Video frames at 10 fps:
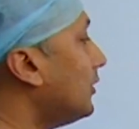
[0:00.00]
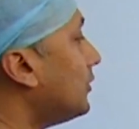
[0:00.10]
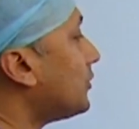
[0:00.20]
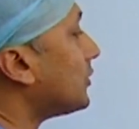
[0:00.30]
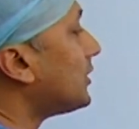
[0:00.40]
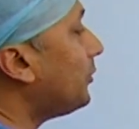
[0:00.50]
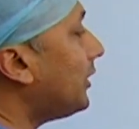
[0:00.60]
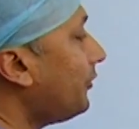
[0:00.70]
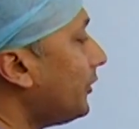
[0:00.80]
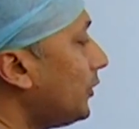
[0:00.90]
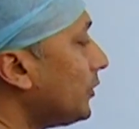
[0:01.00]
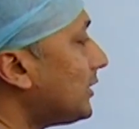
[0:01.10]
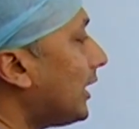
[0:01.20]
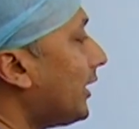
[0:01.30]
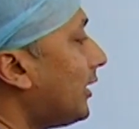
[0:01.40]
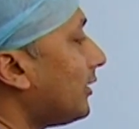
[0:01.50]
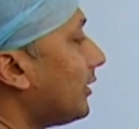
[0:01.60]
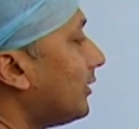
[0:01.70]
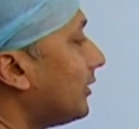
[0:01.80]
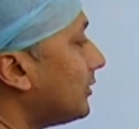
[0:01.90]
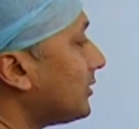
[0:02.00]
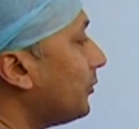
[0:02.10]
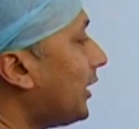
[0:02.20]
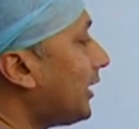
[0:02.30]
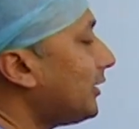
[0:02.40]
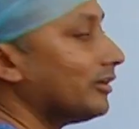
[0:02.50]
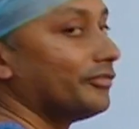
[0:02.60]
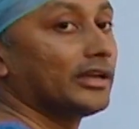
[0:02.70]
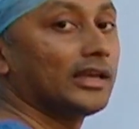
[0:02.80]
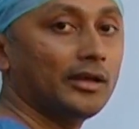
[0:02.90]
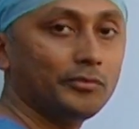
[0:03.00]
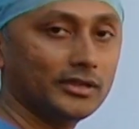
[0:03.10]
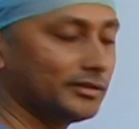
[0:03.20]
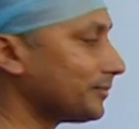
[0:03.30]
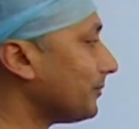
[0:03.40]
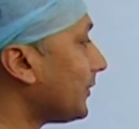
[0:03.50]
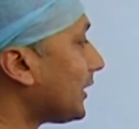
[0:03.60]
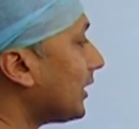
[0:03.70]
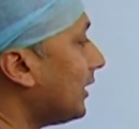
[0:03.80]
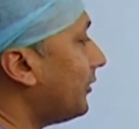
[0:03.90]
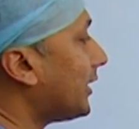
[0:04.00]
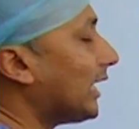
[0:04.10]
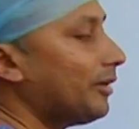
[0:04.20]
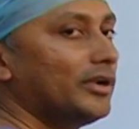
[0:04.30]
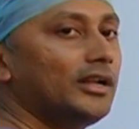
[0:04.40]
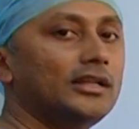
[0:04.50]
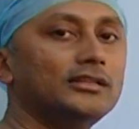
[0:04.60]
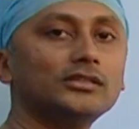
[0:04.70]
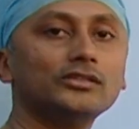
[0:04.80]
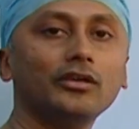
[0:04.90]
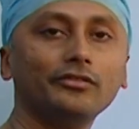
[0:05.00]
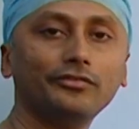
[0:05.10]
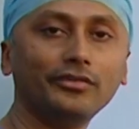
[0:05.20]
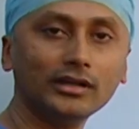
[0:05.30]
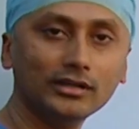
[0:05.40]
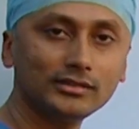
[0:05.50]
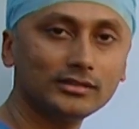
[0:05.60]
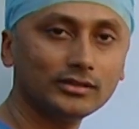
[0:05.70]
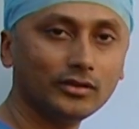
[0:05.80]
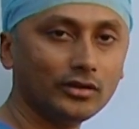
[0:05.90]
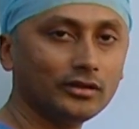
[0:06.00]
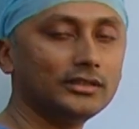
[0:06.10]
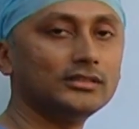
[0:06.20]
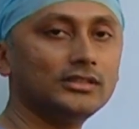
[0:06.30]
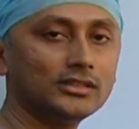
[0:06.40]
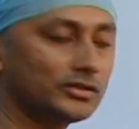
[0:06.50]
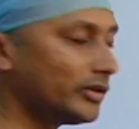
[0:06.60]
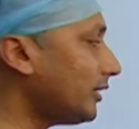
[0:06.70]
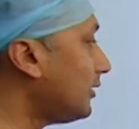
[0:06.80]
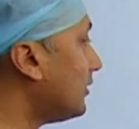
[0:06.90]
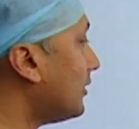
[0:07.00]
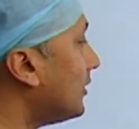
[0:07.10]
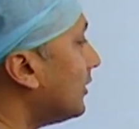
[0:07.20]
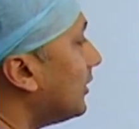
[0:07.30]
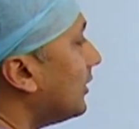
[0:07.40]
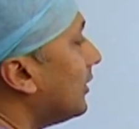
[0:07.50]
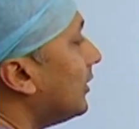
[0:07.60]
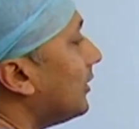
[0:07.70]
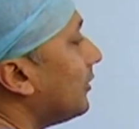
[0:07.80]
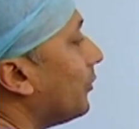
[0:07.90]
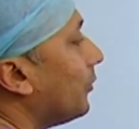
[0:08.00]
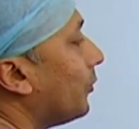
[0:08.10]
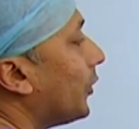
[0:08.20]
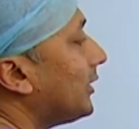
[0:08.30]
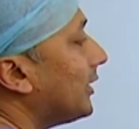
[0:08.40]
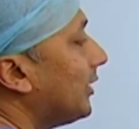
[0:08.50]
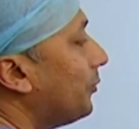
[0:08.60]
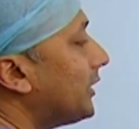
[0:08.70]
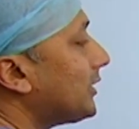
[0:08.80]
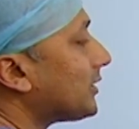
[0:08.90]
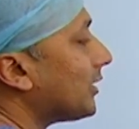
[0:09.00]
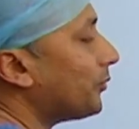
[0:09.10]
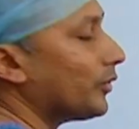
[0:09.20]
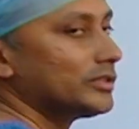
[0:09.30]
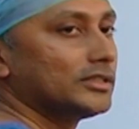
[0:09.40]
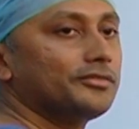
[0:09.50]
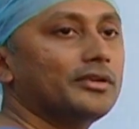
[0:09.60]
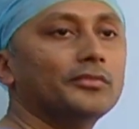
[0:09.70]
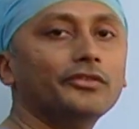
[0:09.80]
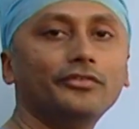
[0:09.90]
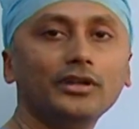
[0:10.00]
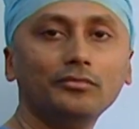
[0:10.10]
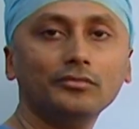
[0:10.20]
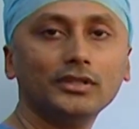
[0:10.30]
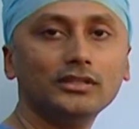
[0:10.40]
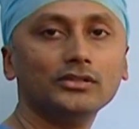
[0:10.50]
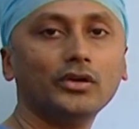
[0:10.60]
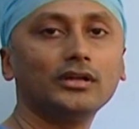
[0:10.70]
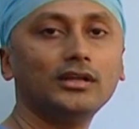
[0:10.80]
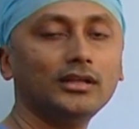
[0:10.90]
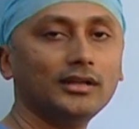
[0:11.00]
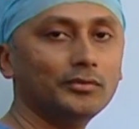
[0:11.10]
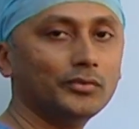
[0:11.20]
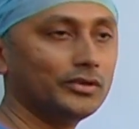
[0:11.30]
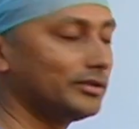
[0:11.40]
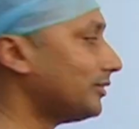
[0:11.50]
So if you use the similarity of a camera, if the camera lens has got fungus or it is destroyed, what images are processed from the film is not clear anymore.